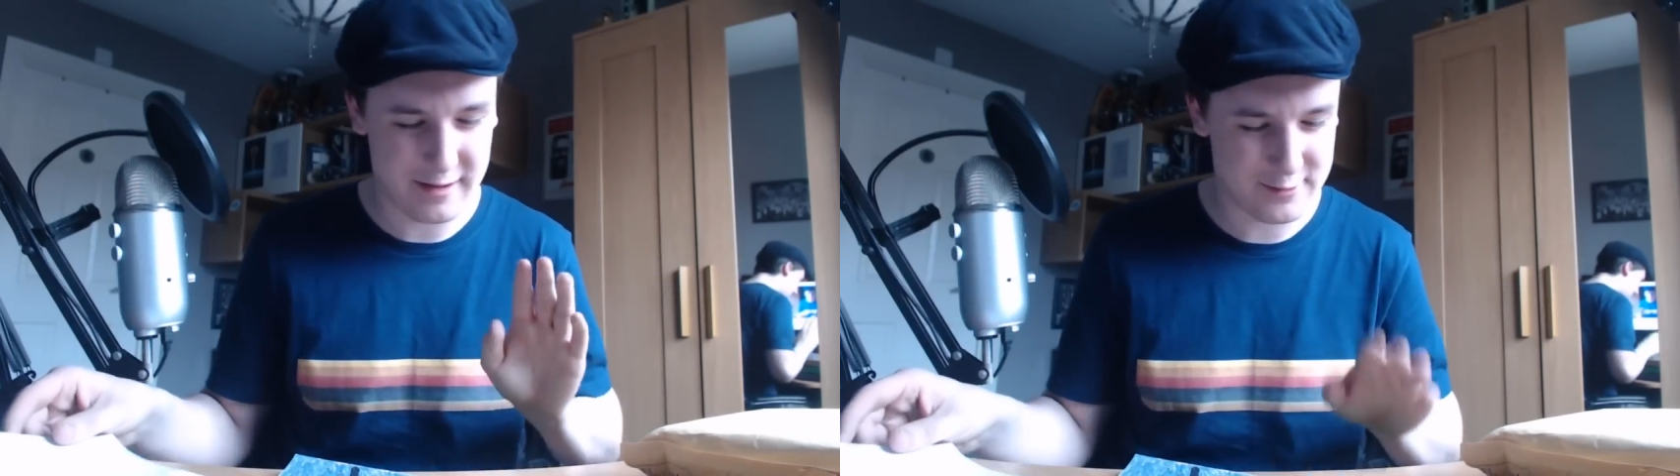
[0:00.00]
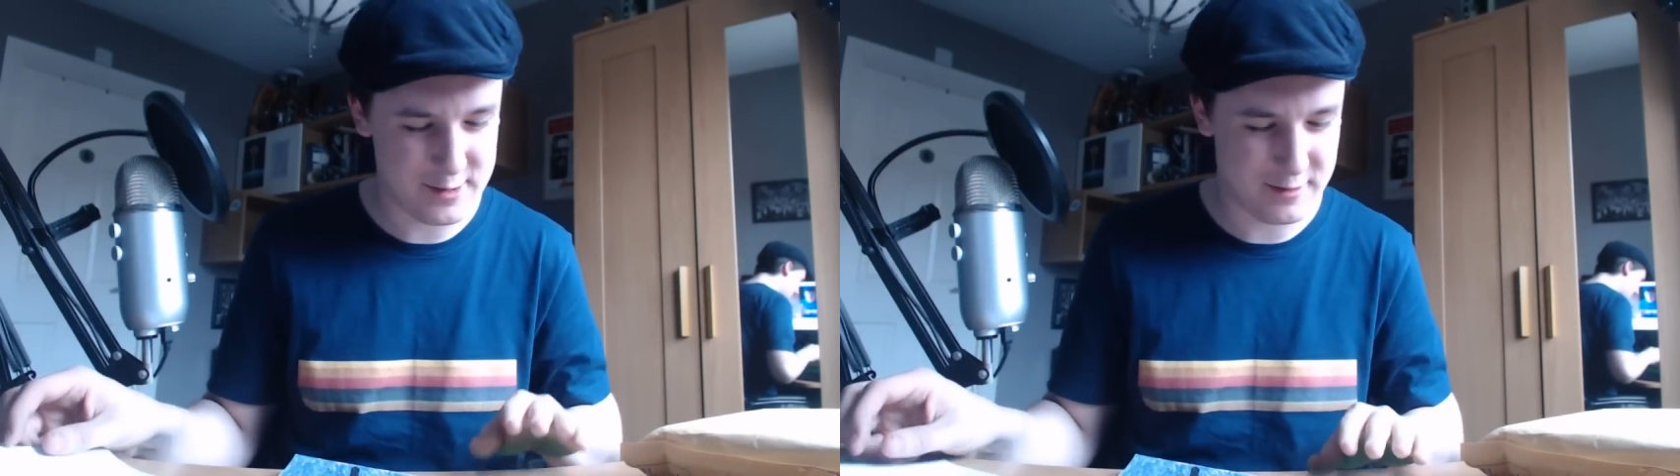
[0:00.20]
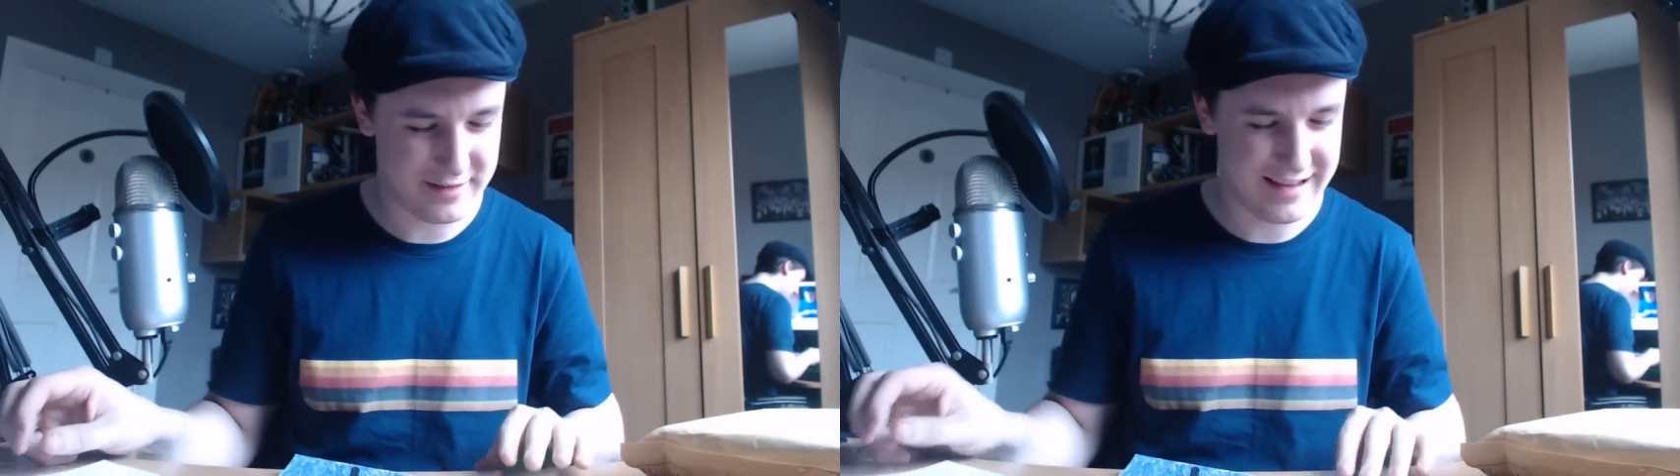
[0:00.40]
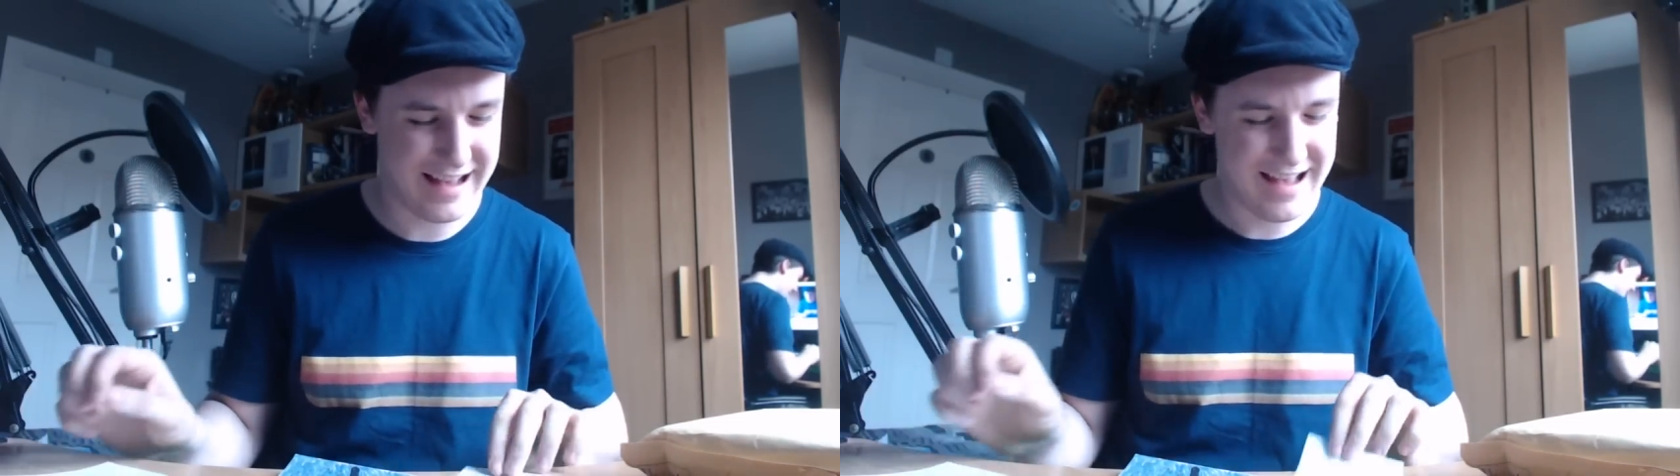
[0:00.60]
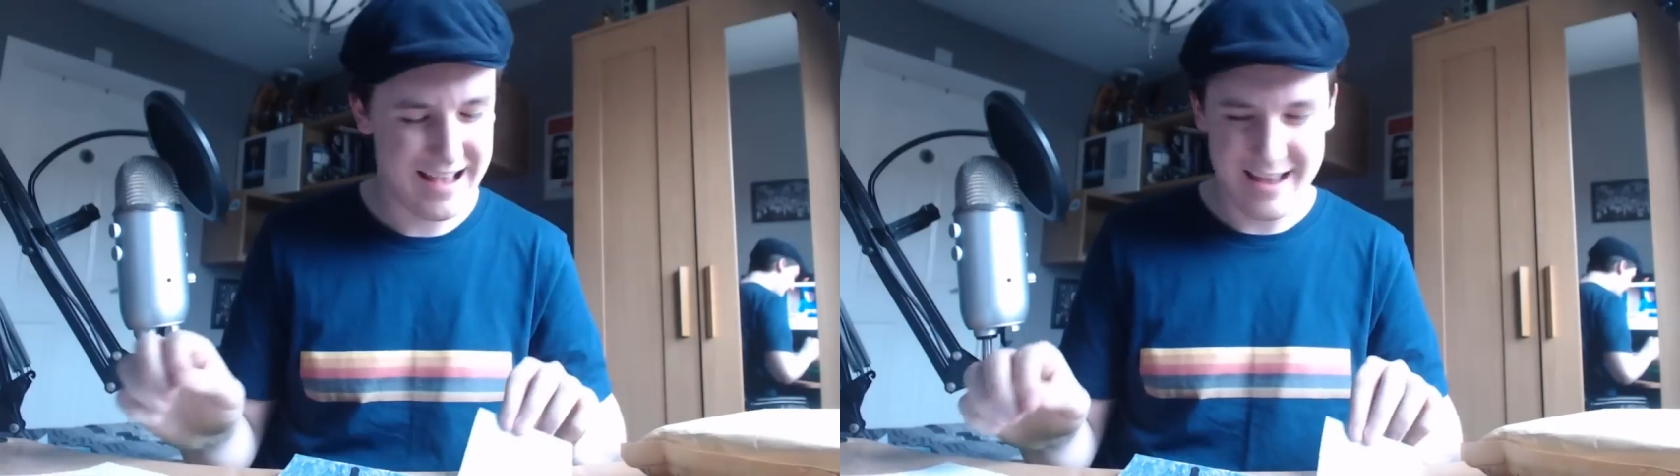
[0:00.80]
I'll show you what's
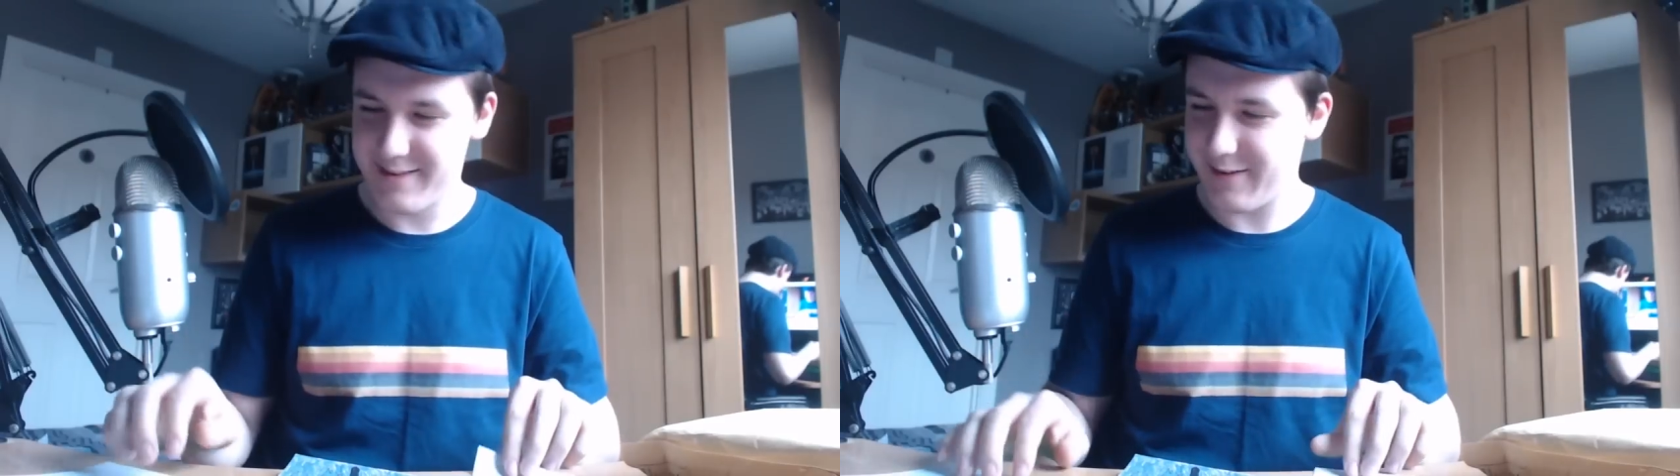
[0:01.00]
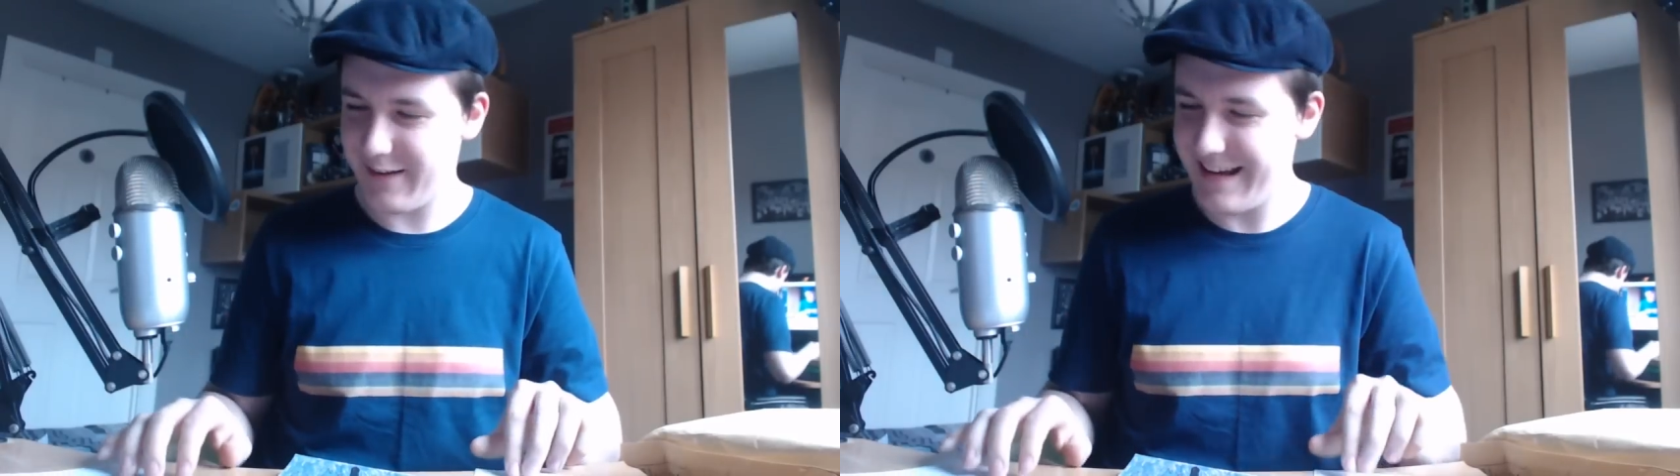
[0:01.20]
here. So,